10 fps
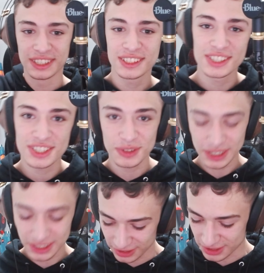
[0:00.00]
It's a
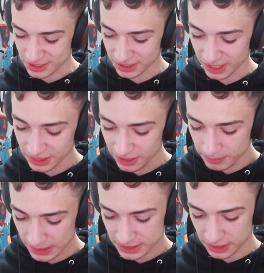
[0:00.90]
string launcher. I
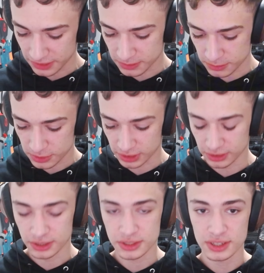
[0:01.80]
love myself some string
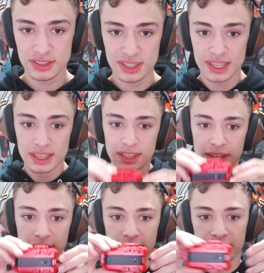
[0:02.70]
launchers.
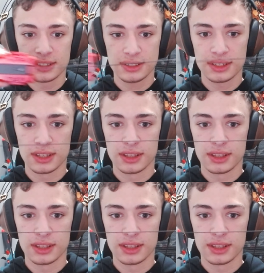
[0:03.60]
Here it is.